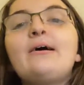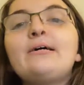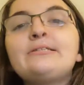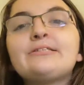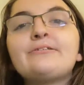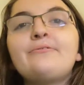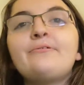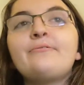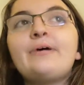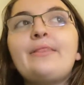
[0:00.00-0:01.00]
And
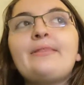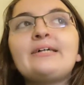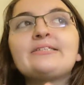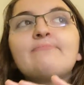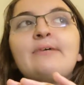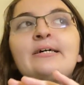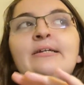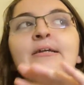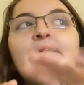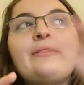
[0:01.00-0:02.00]
so that's
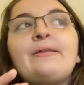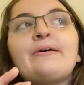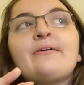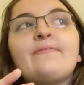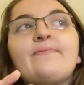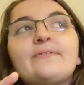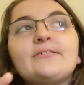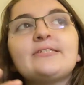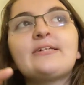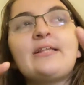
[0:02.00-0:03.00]
when their
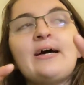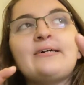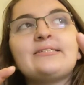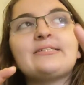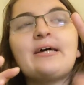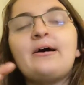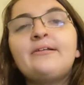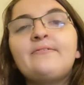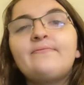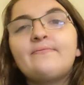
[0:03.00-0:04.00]
first class
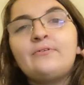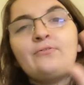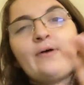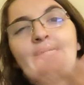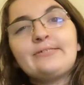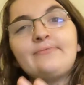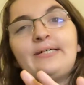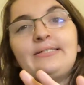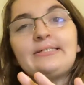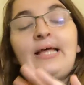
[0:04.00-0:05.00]
kind of
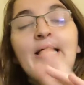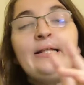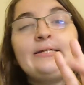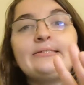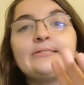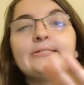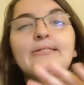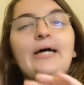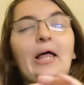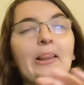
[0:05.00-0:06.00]
graduates and is
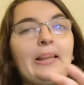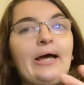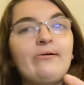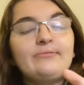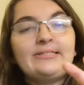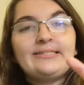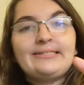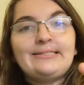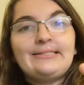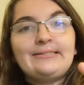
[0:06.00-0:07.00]
allowed to
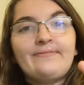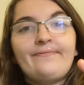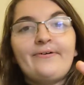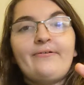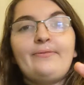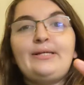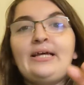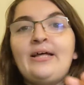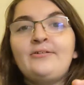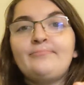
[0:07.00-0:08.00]
sit for the
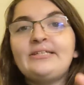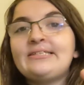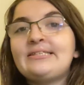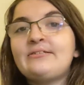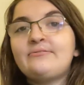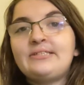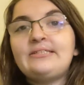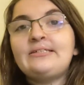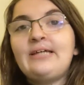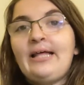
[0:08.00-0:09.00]

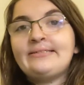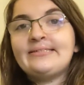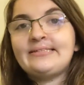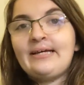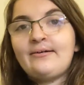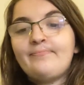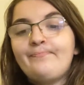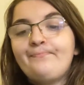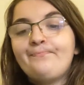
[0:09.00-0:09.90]
NBCOT exam.